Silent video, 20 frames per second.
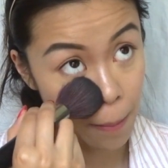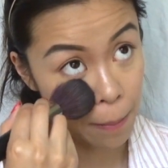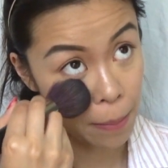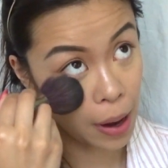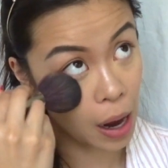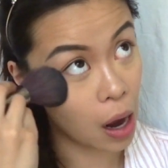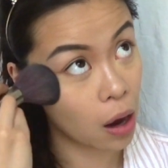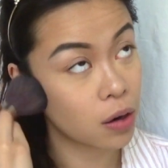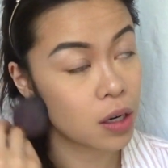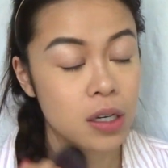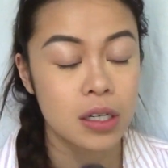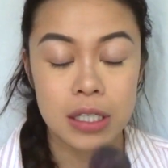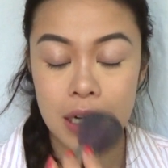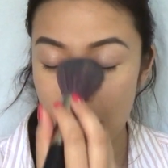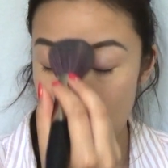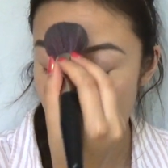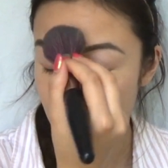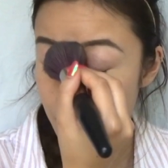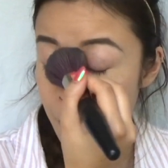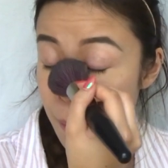powder
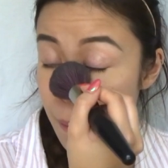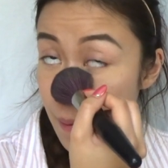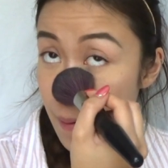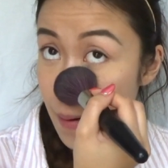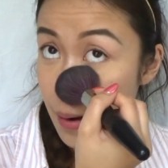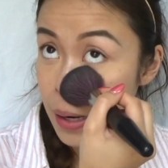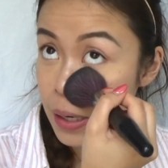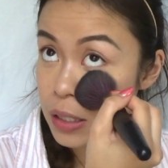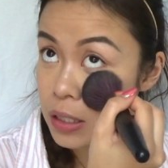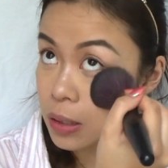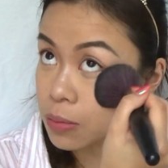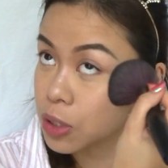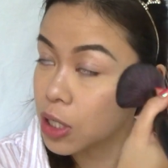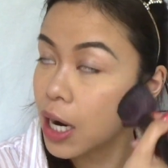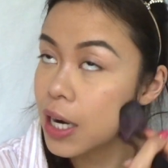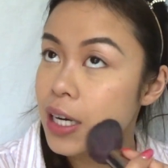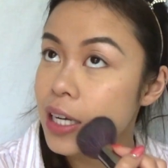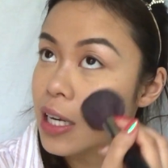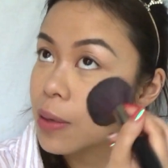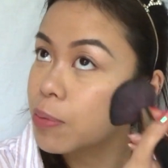down, because I'm
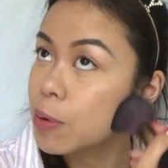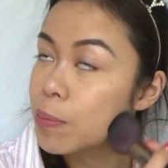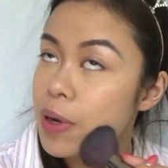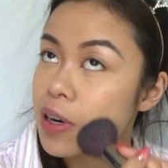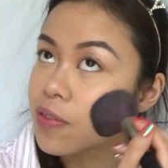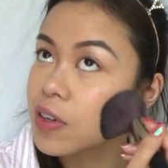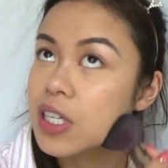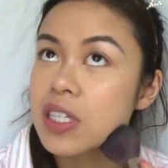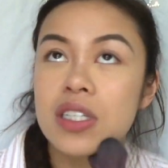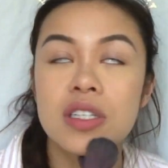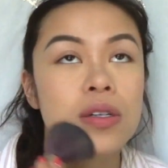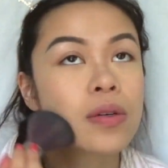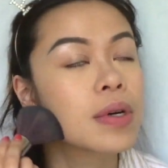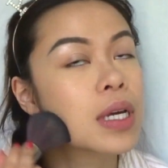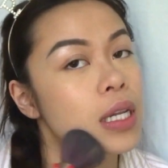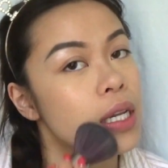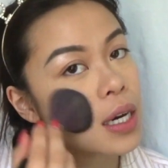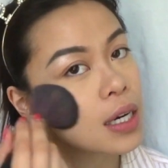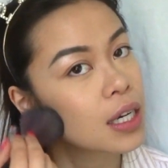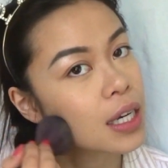trying to keep a bit of a dewy
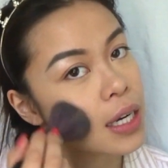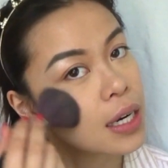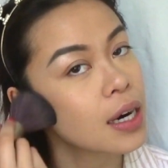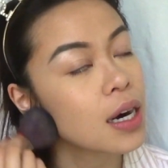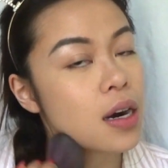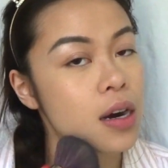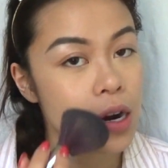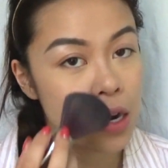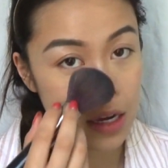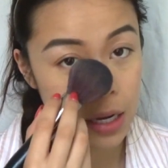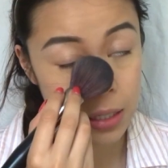look here,